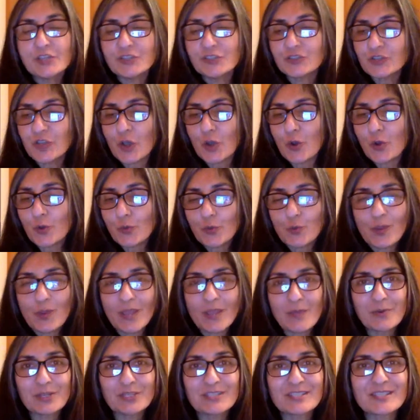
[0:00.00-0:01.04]
So the
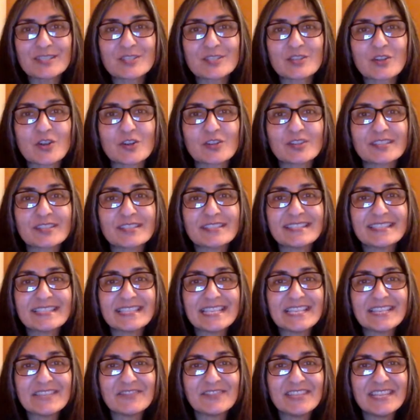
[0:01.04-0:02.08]
way we're going to start this
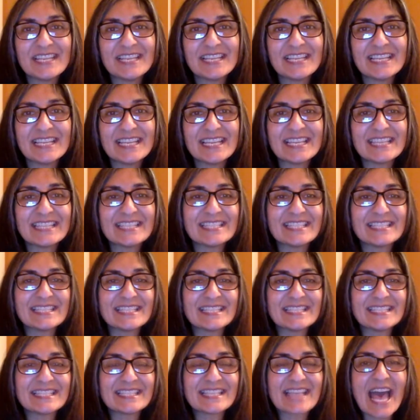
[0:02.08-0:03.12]
evening
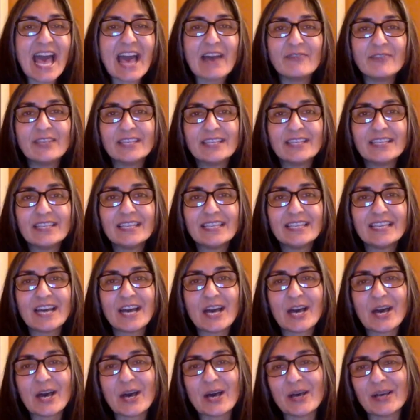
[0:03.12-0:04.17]
is having
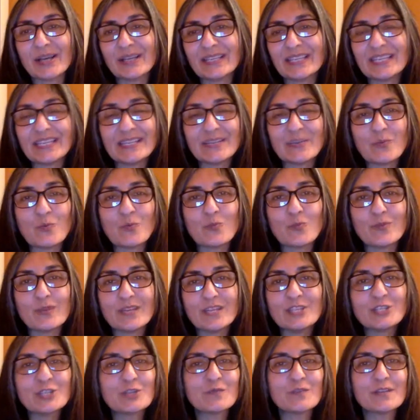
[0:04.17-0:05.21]

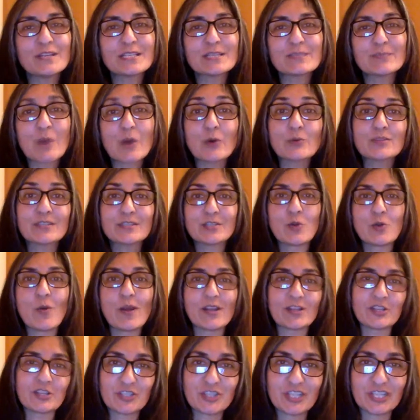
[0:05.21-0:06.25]
each of us pose a
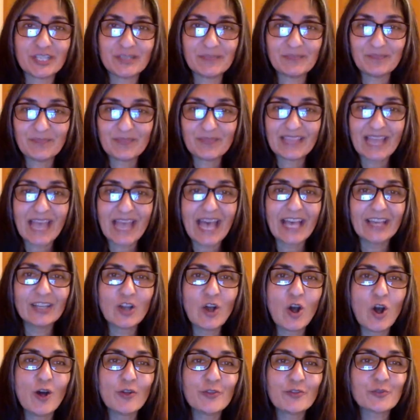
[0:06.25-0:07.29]
question.
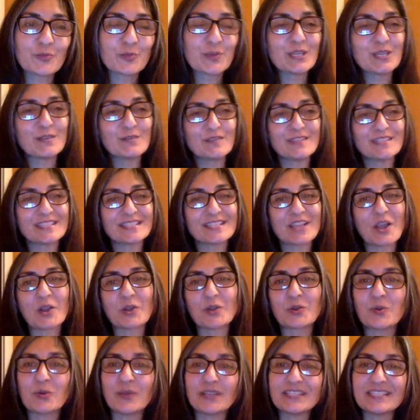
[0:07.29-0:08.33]
that all three of us
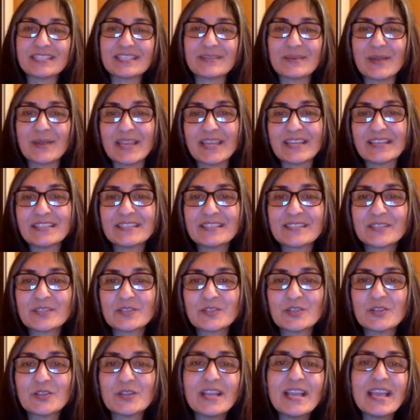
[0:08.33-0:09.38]
are going to
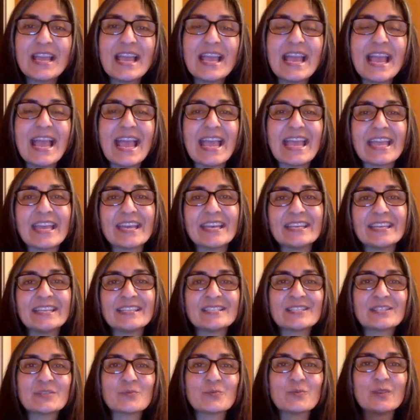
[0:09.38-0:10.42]
answer.
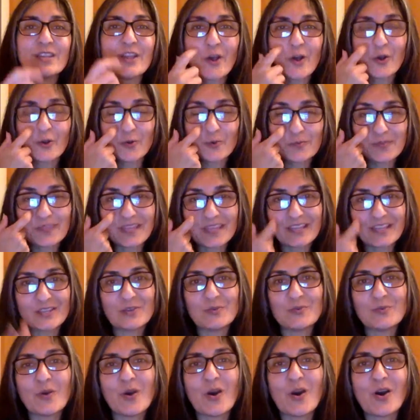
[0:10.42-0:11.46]
And we hope that
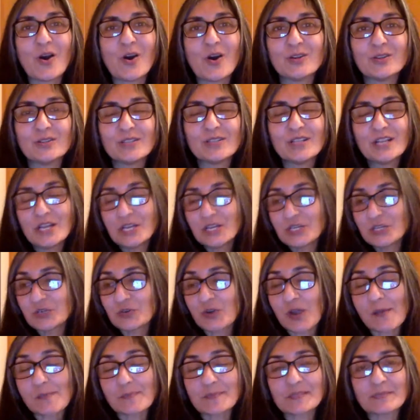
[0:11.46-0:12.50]
you all
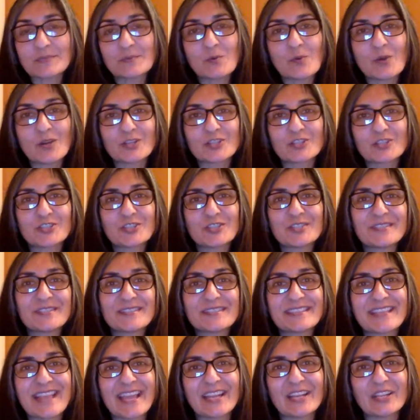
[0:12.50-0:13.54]
drop some
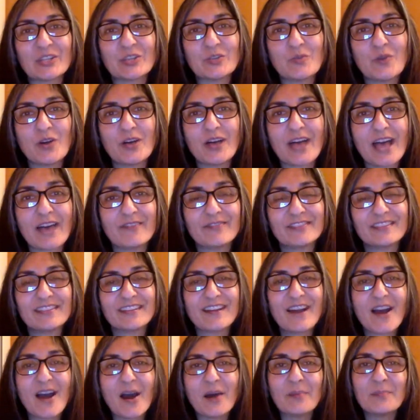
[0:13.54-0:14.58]
questions that you all have in
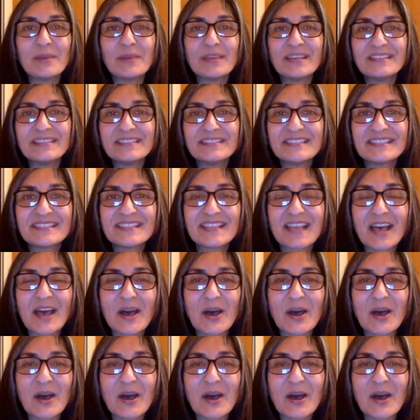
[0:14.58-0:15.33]
the comments